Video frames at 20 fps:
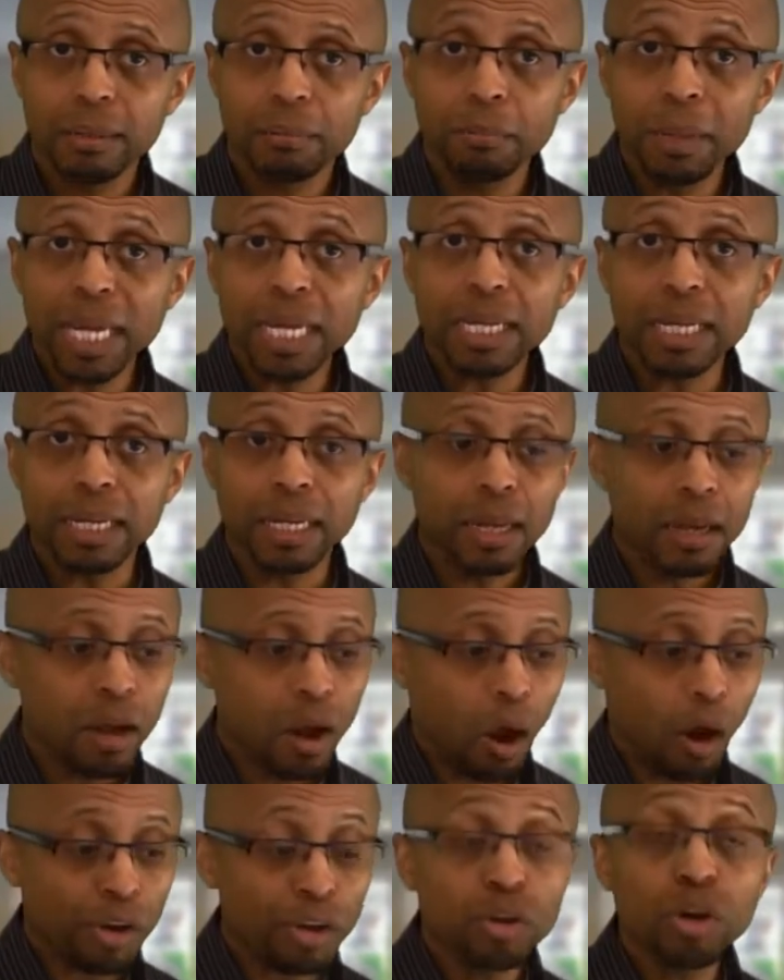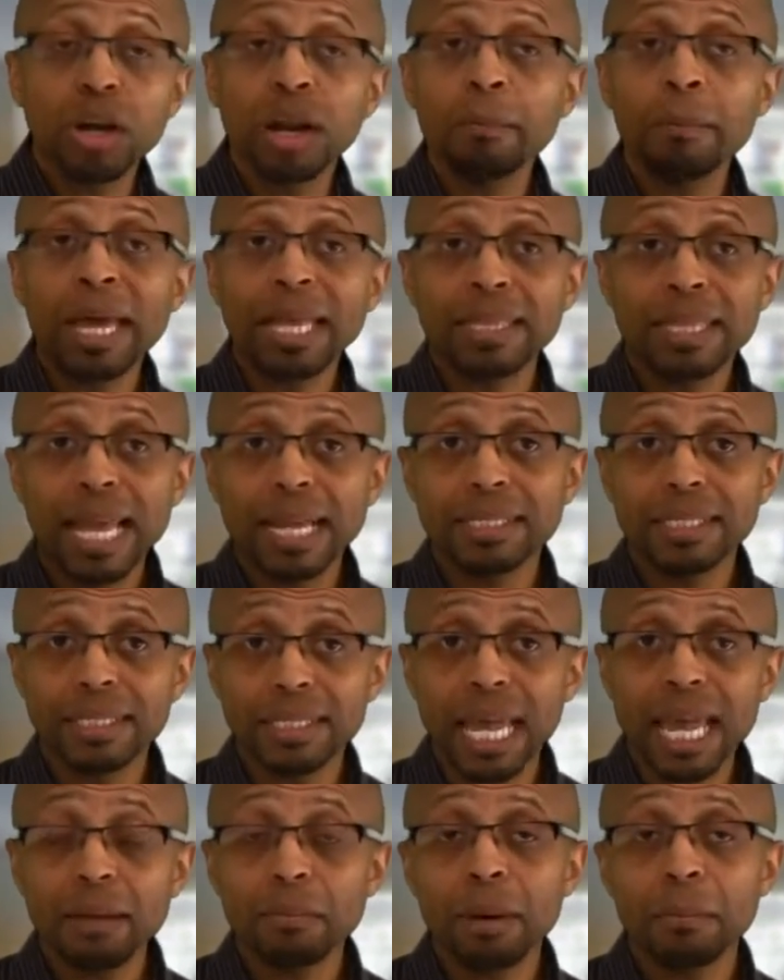Meaning, are you gonna make that
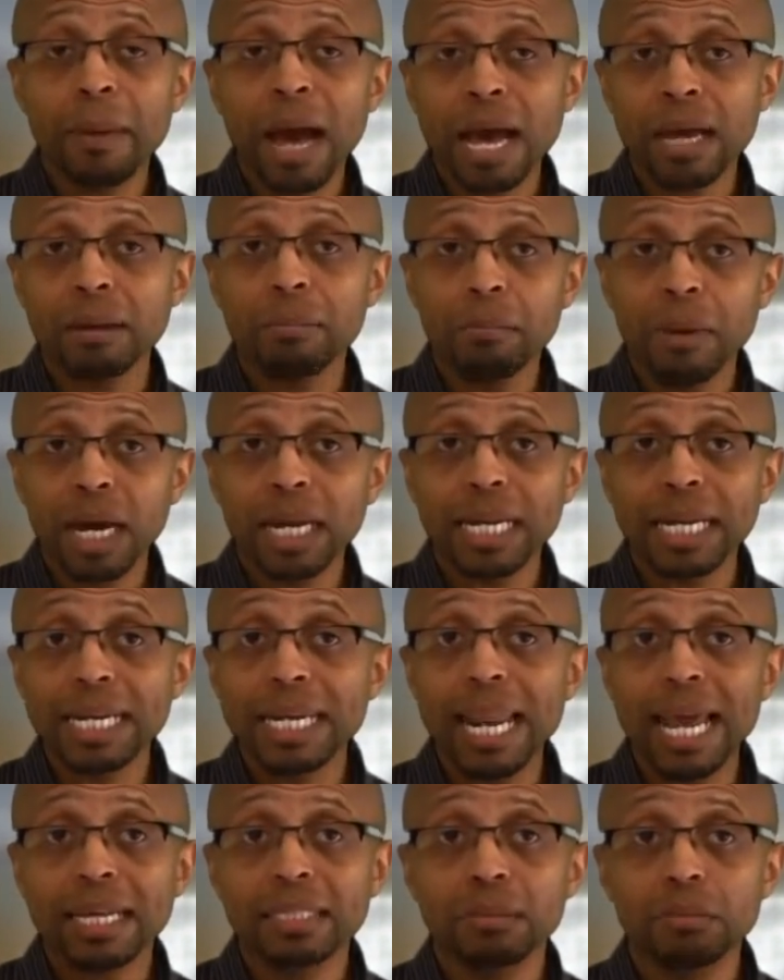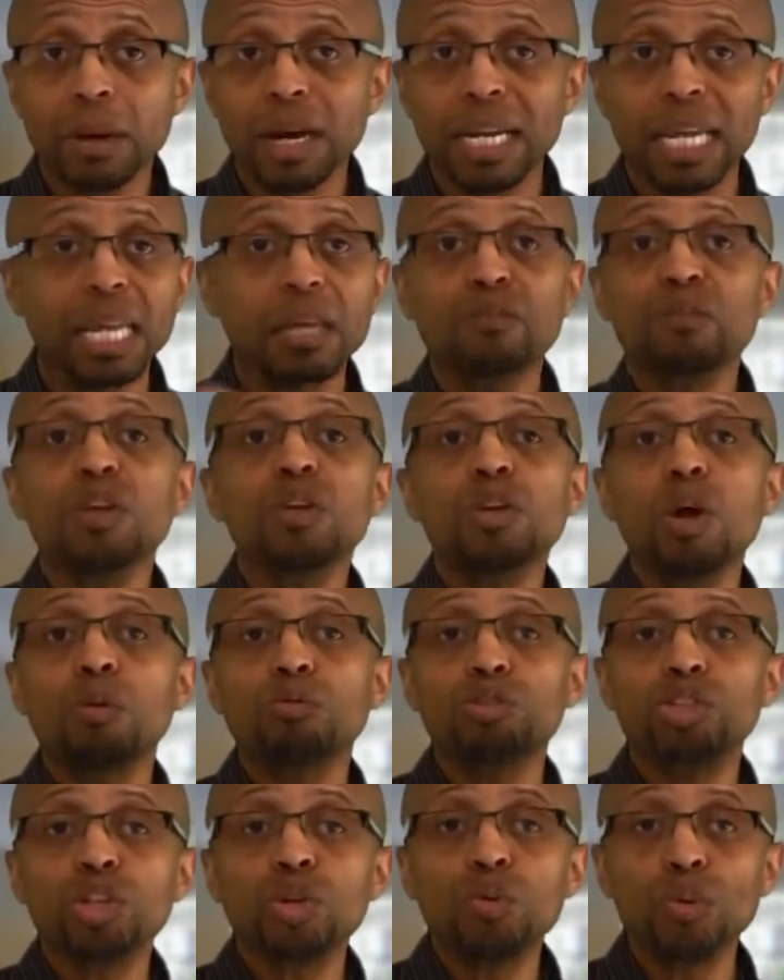same amount of money next month if you
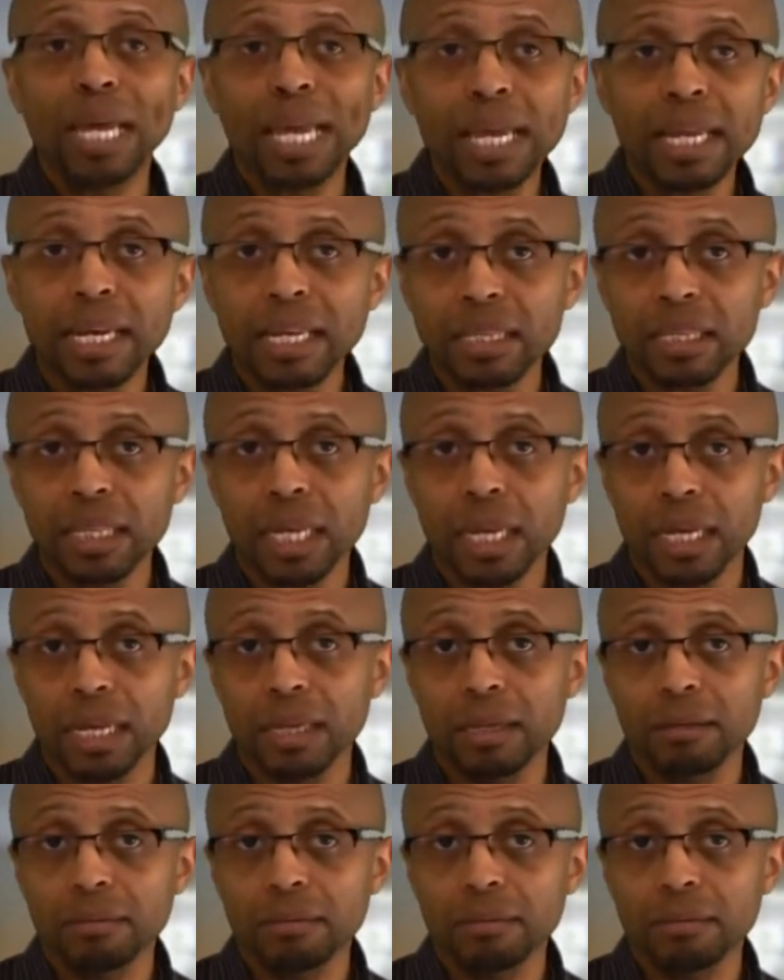don't do anything,